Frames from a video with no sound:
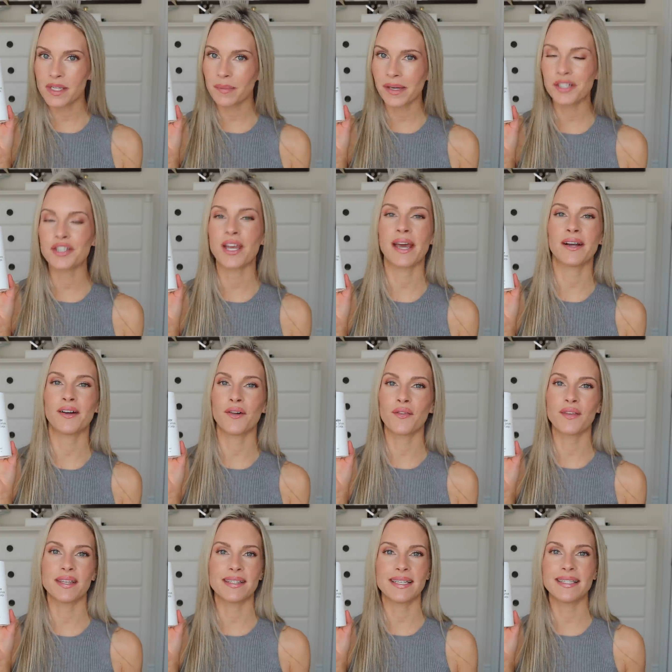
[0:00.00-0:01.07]
on my channel.
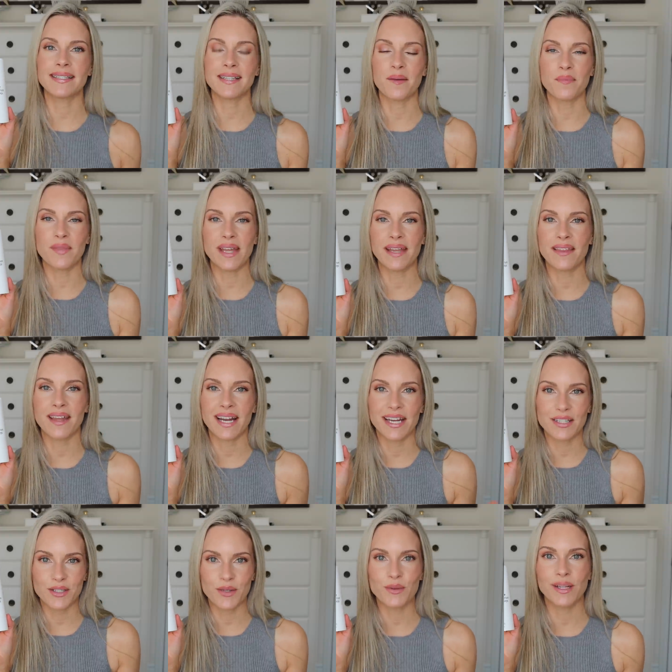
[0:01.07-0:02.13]
This is something that I
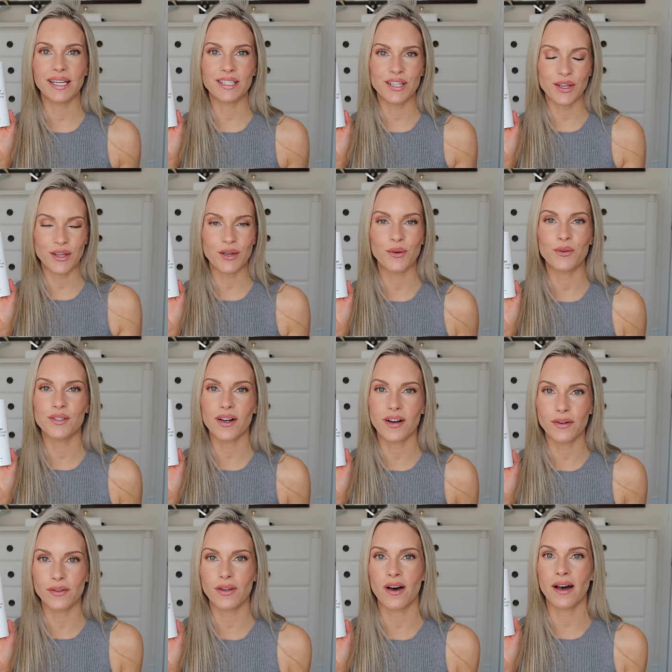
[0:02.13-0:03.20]
do like to use a
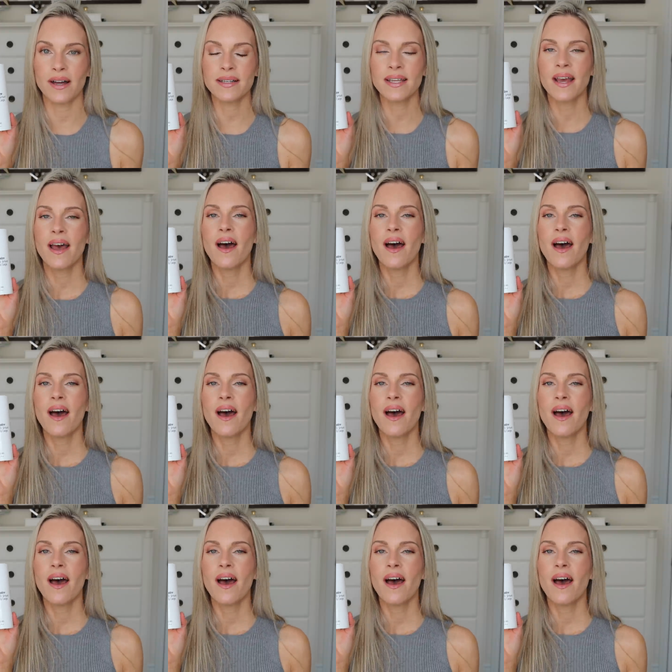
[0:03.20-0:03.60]
lot.